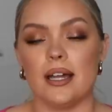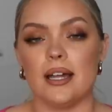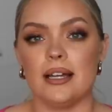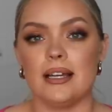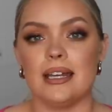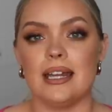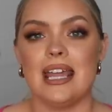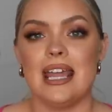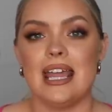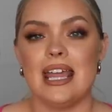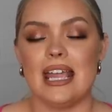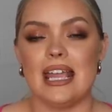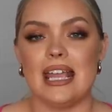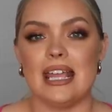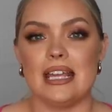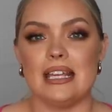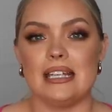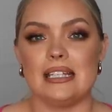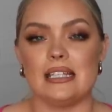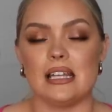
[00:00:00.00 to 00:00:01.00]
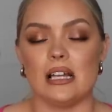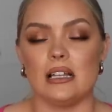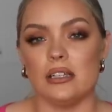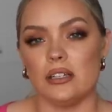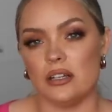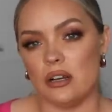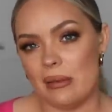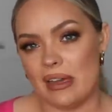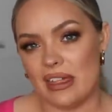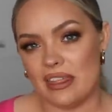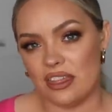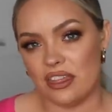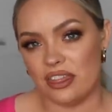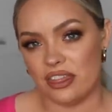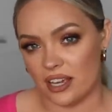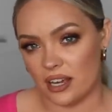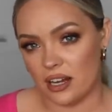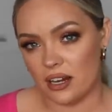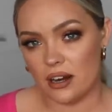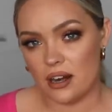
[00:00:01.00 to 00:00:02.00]
on is a little bit
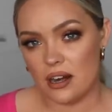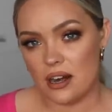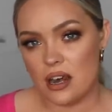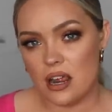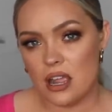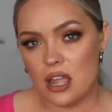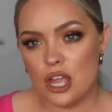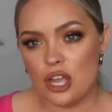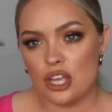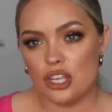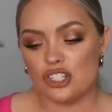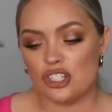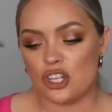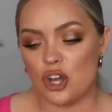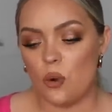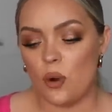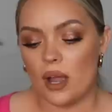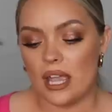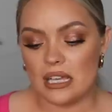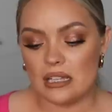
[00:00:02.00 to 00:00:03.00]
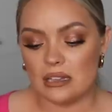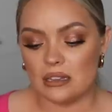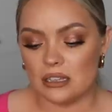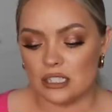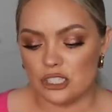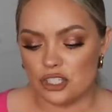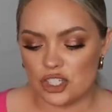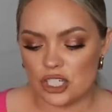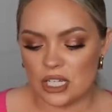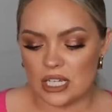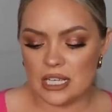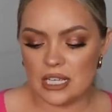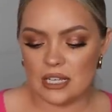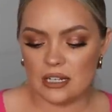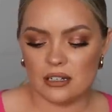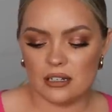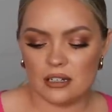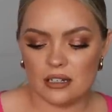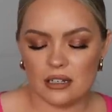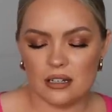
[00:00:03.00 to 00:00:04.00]
thicker. So it
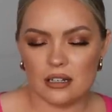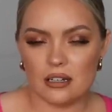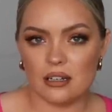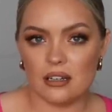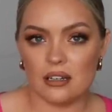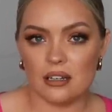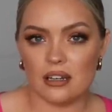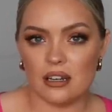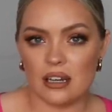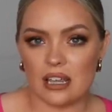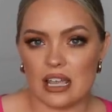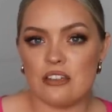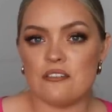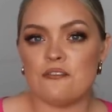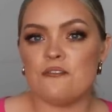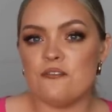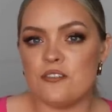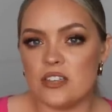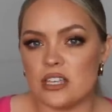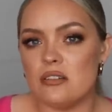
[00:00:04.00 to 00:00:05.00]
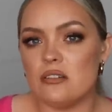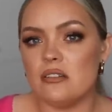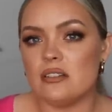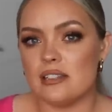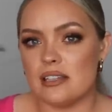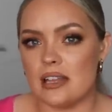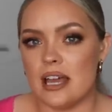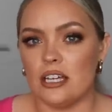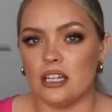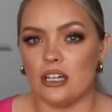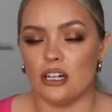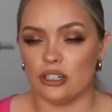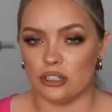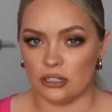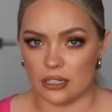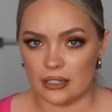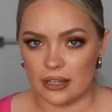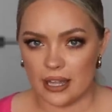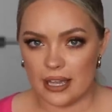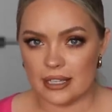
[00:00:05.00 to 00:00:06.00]
legit, it feels like
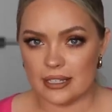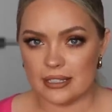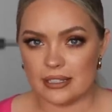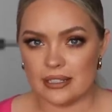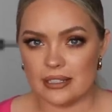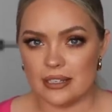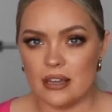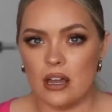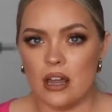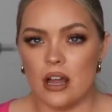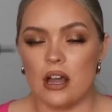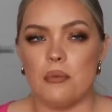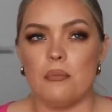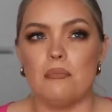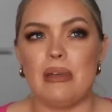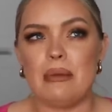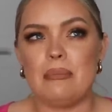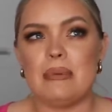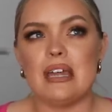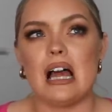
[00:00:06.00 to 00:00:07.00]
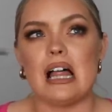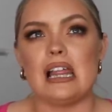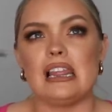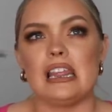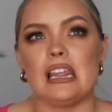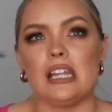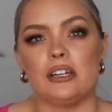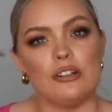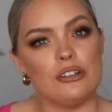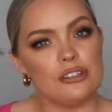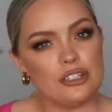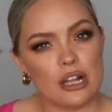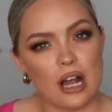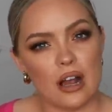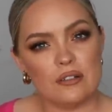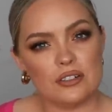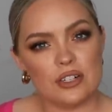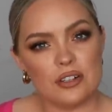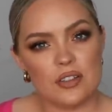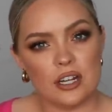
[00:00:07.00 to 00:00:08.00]
acrylics, maybe a little
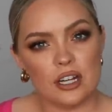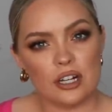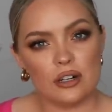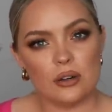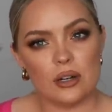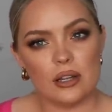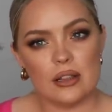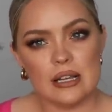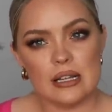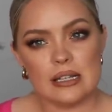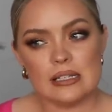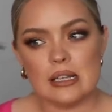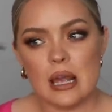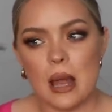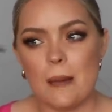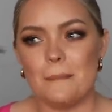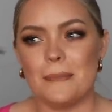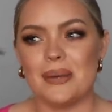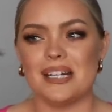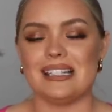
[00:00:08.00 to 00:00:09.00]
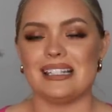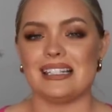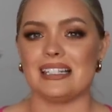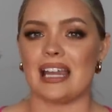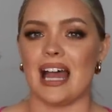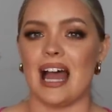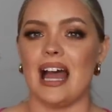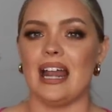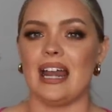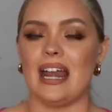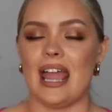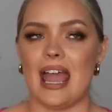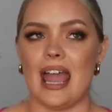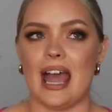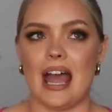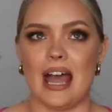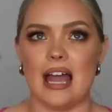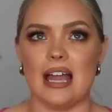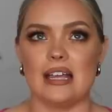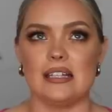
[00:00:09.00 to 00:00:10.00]
softer than acrylics, but it's not
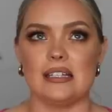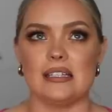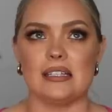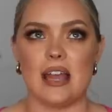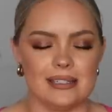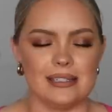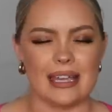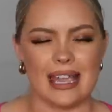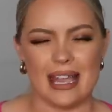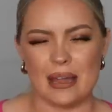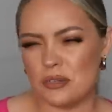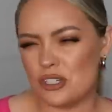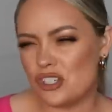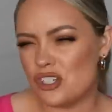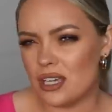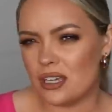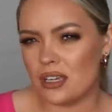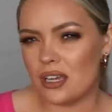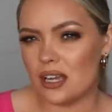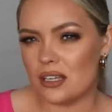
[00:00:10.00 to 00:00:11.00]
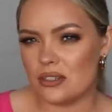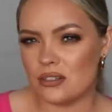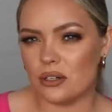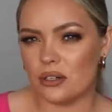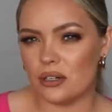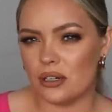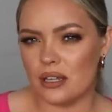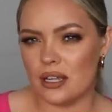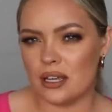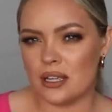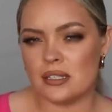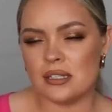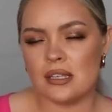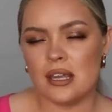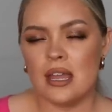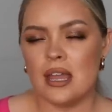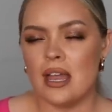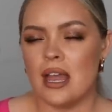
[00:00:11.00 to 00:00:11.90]
as damaging as acrylics.